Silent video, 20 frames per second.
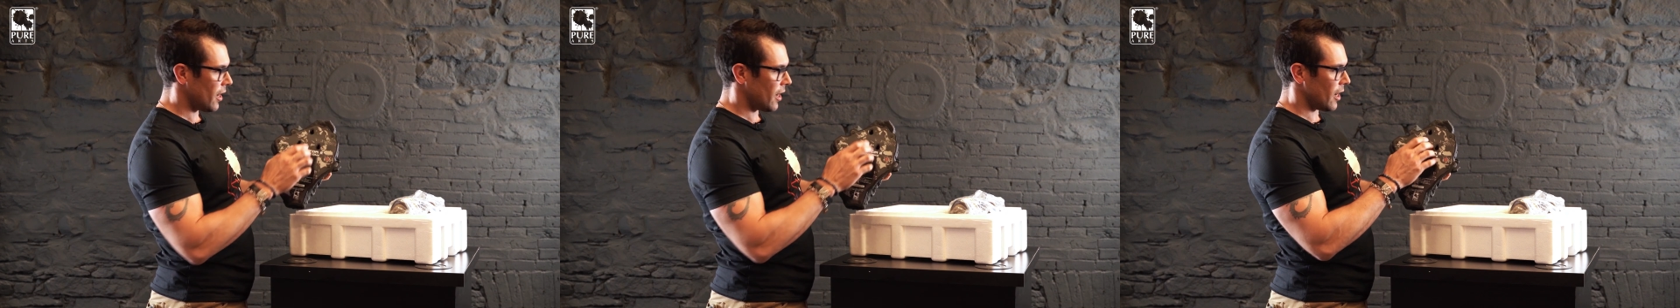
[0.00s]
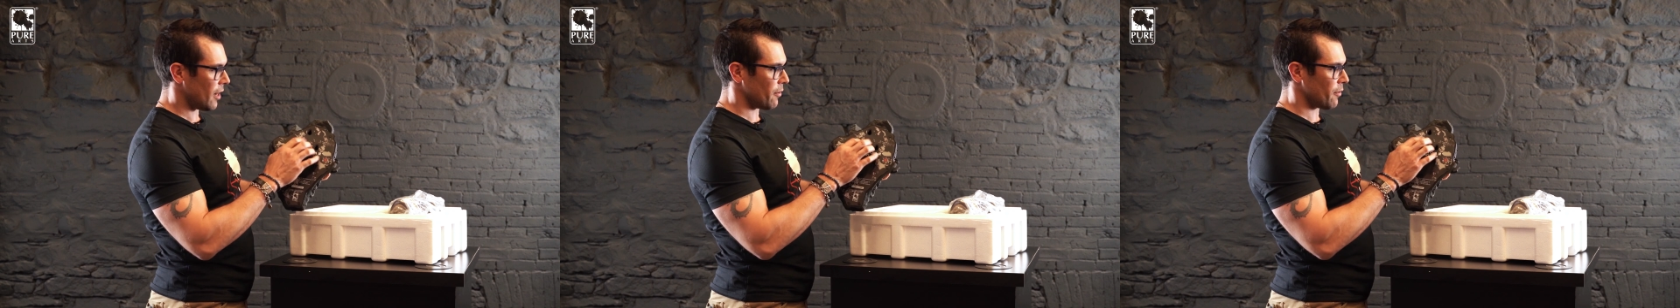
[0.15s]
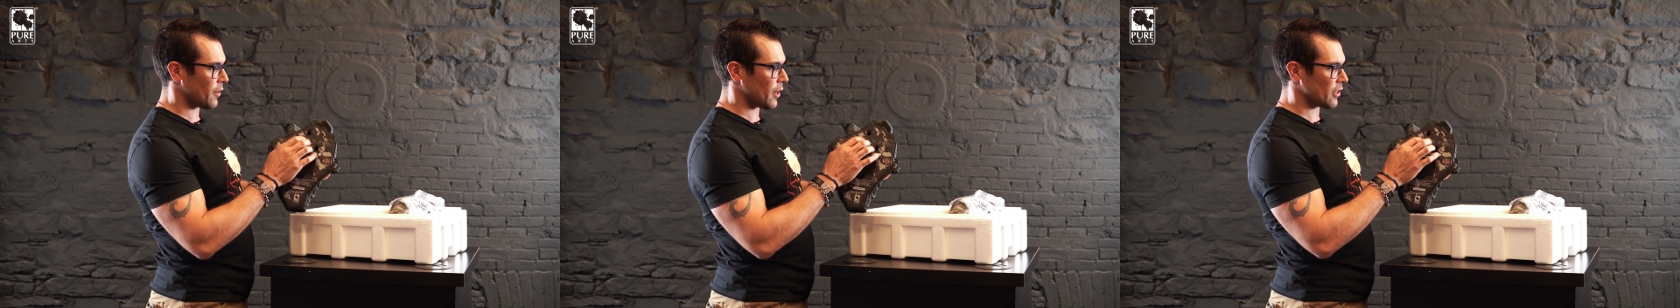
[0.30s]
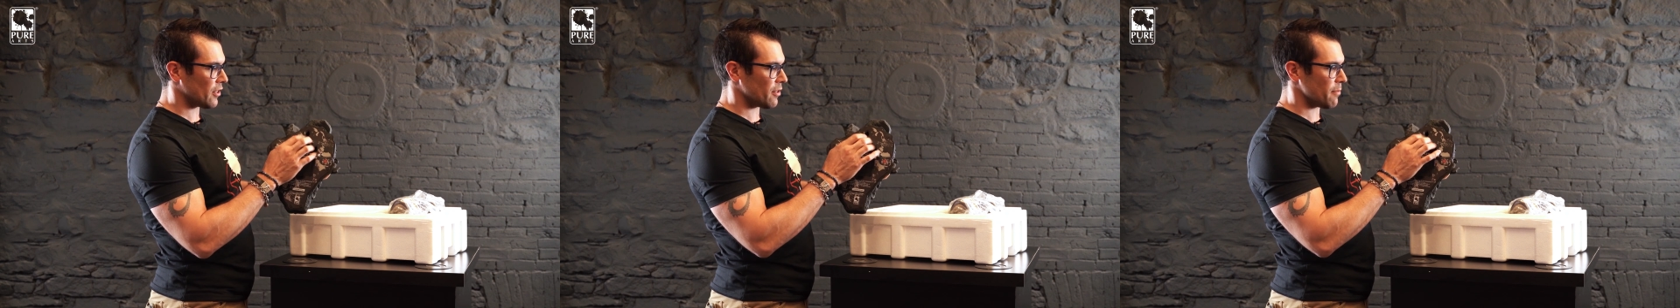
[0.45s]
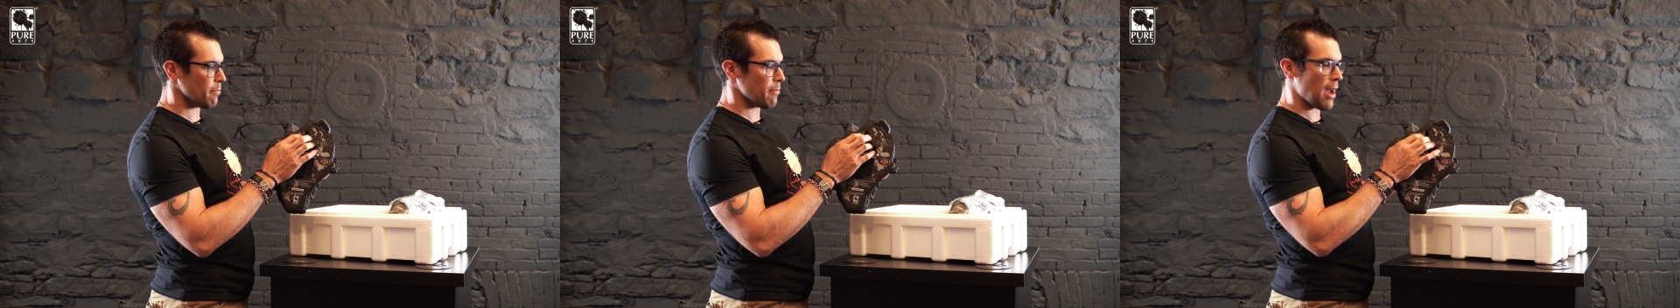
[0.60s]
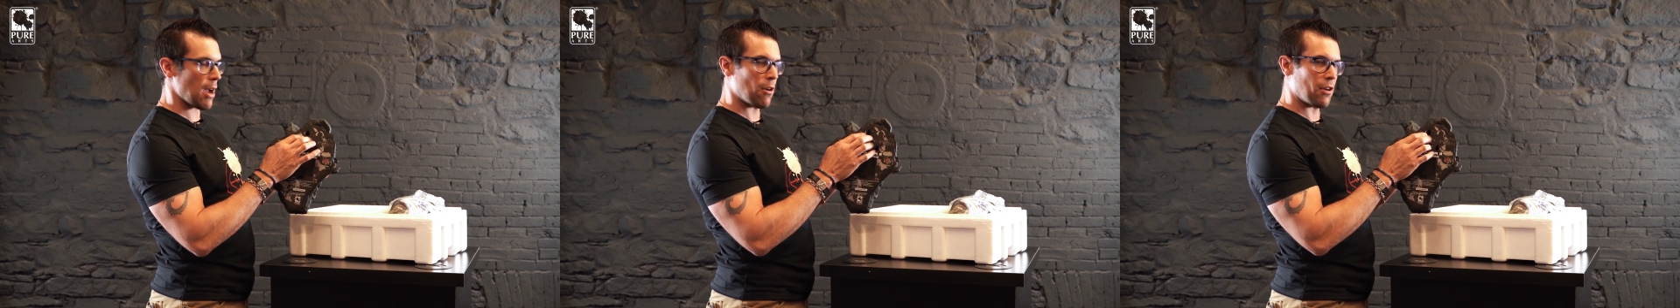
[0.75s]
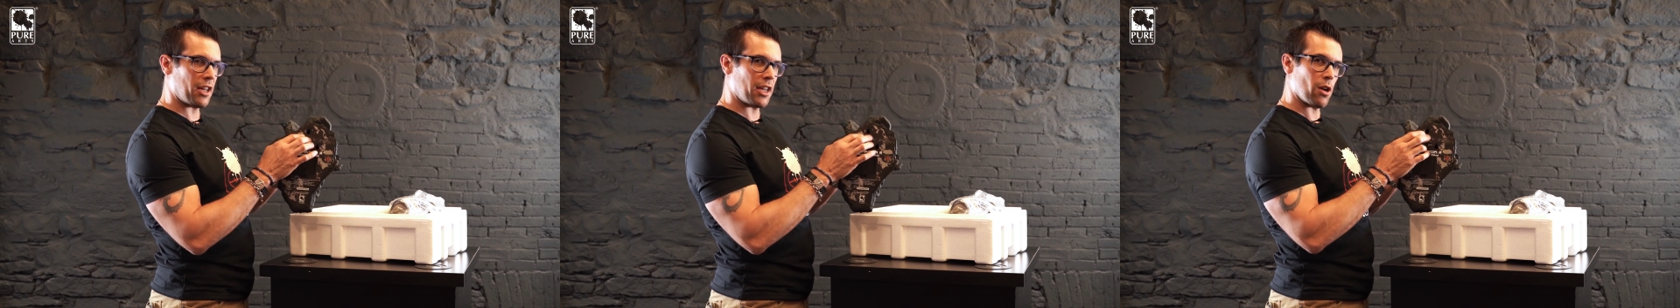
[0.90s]
and we've got some
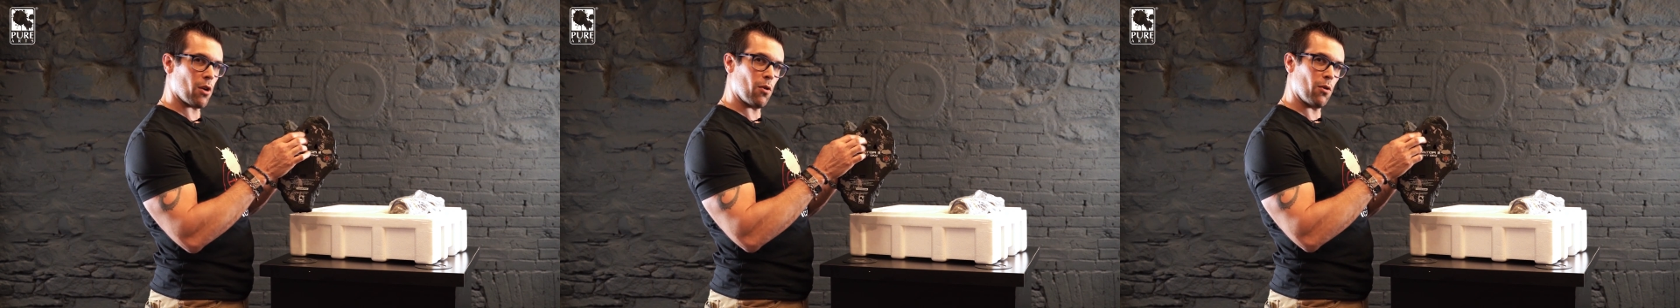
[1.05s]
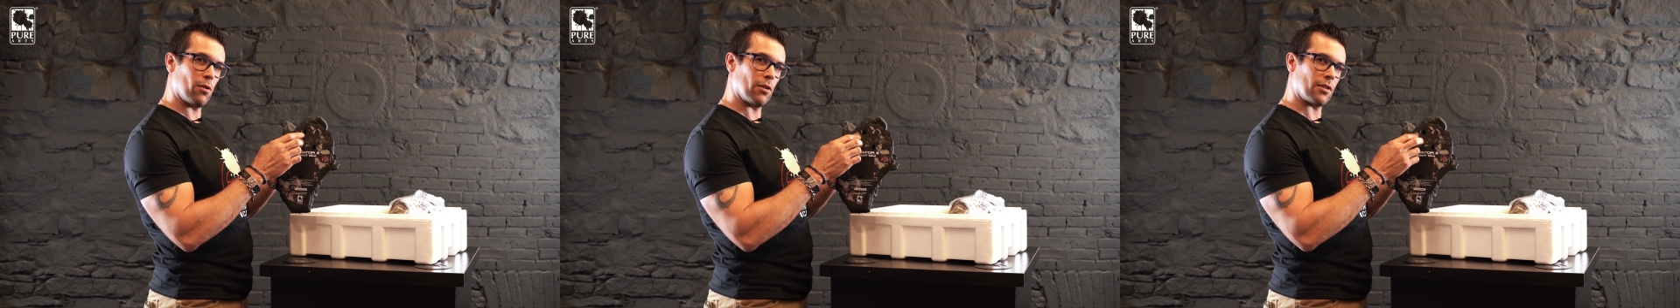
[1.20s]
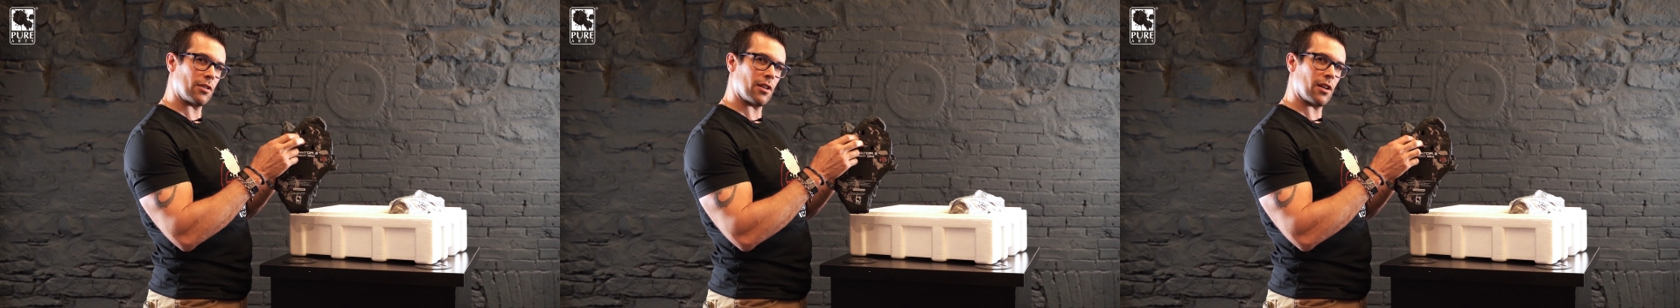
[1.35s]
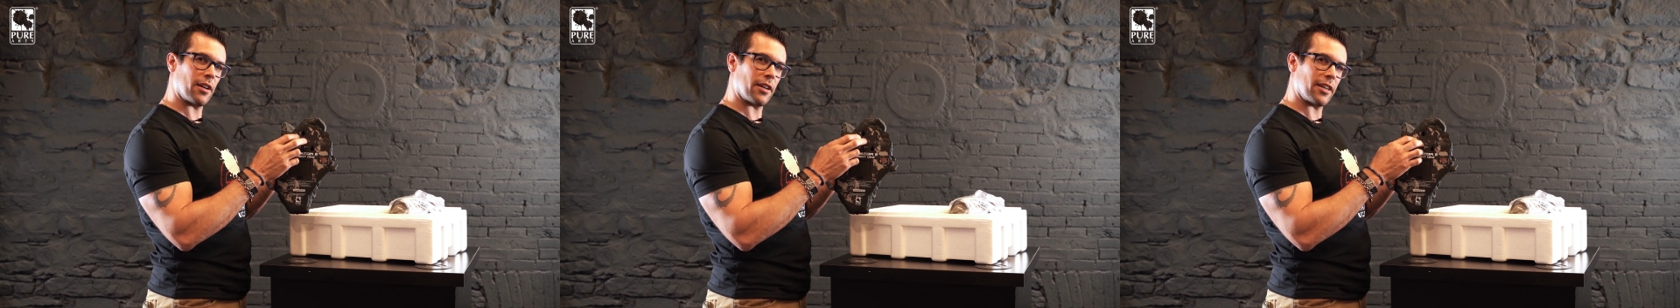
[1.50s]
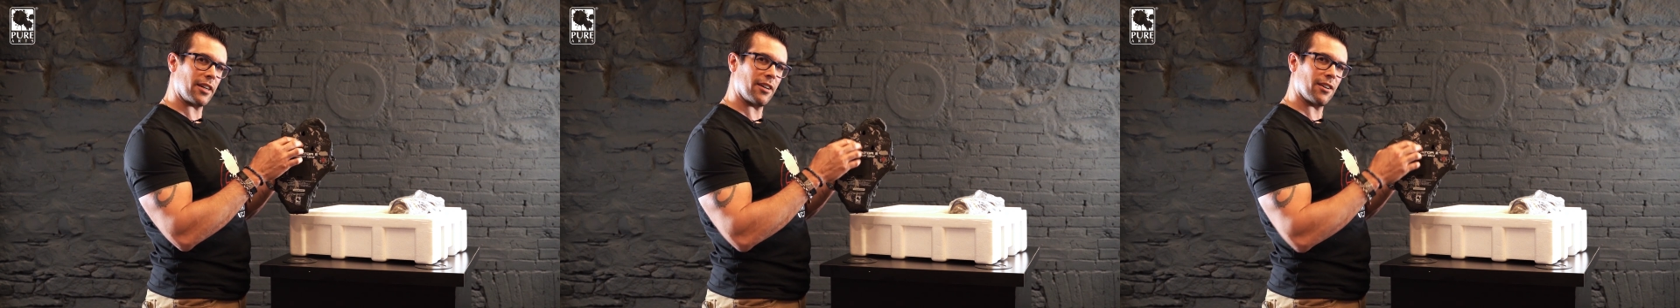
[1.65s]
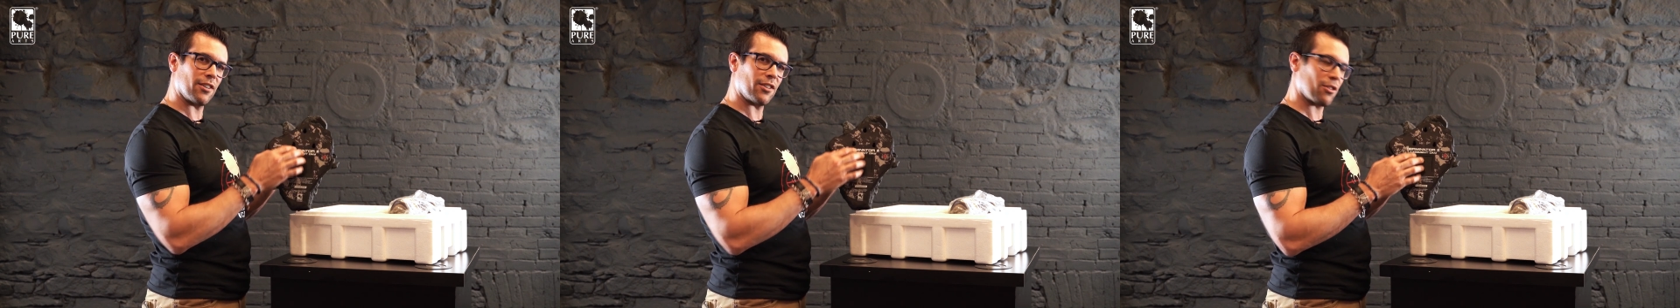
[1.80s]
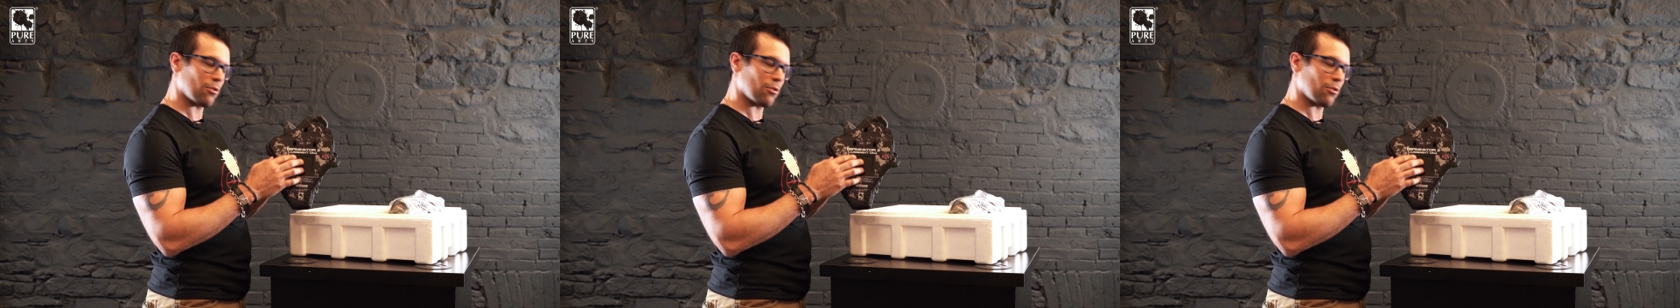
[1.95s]
mounting holes on here.